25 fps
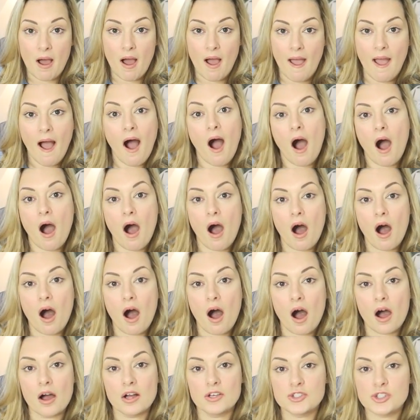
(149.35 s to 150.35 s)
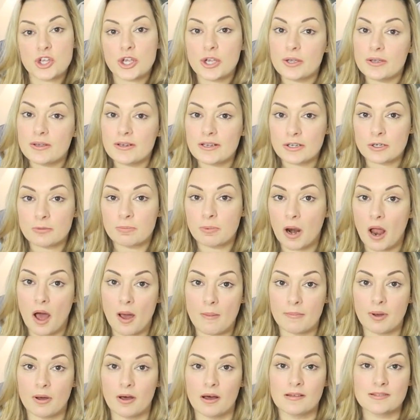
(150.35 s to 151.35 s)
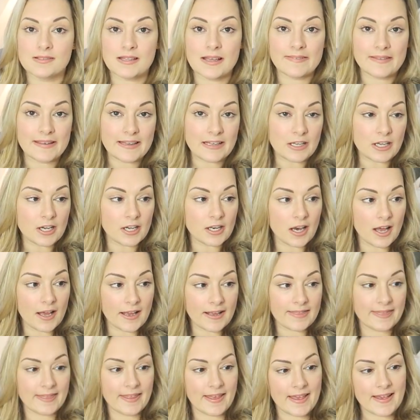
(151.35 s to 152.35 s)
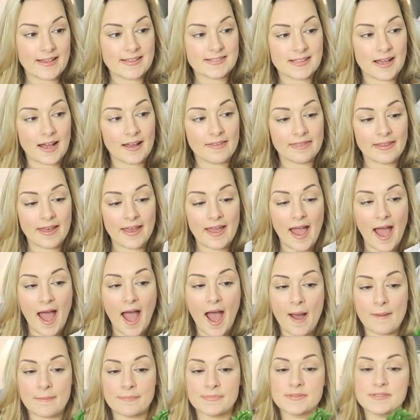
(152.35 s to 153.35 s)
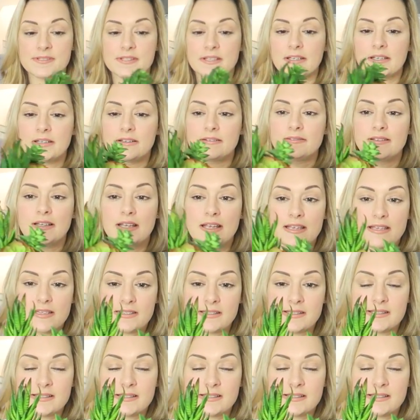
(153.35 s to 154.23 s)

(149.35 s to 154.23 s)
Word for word: buy are two little plant pots and they look like this and they're absolutely